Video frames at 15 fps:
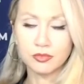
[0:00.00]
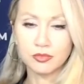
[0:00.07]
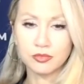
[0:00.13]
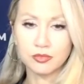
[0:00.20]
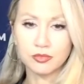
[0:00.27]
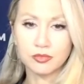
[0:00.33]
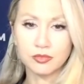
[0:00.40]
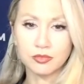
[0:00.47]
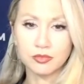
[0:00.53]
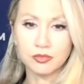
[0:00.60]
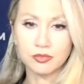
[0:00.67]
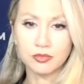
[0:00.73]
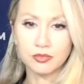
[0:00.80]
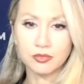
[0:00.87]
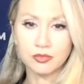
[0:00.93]

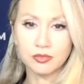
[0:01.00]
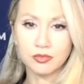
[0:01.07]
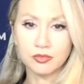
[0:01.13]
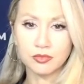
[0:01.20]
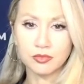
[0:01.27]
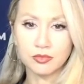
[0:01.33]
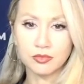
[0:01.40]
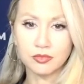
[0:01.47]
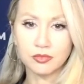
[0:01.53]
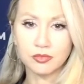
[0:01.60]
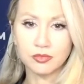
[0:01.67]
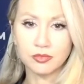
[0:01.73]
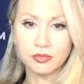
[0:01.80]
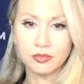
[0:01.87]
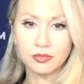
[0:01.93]

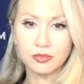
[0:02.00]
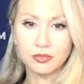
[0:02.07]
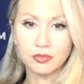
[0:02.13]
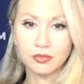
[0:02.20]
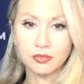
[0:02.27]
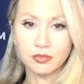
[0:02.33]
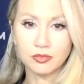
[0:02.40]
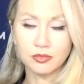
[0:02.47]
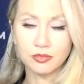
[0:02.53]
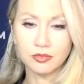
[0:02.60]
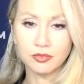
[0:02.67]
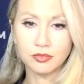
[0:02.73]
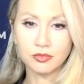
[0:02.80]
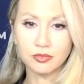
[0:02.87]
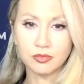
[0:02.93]

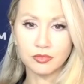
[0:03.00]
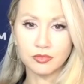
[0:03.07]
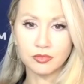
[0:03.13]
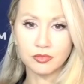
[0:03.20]
(silent)